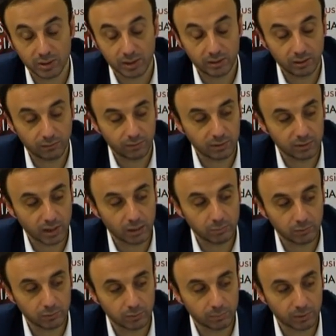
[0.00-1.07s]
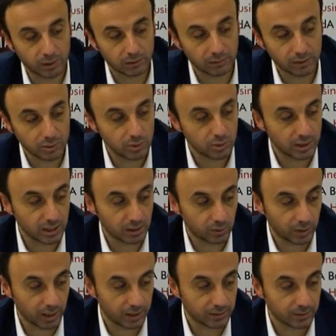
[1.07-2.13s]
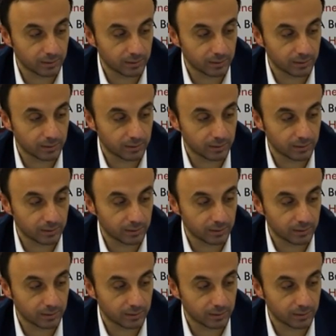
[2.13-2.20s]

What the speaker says: are different types of the paragraphs you can create.